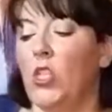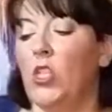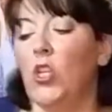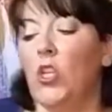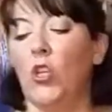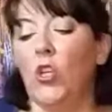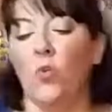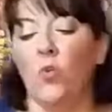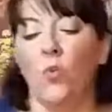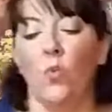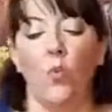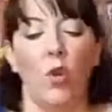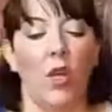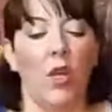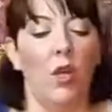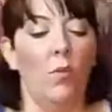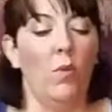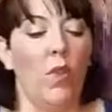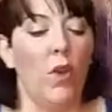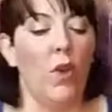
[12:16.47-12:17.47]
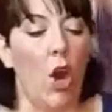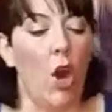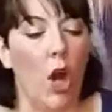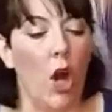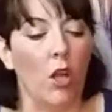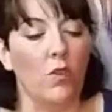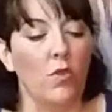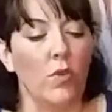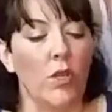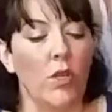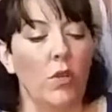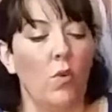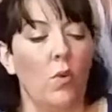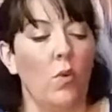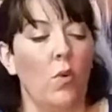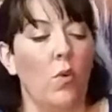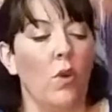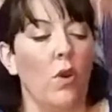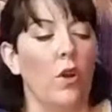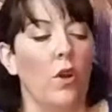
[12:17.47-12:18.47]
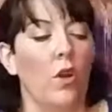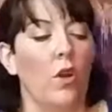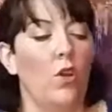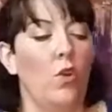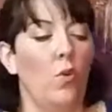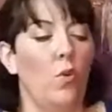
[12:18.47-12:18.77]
So you're working with a cauldron, or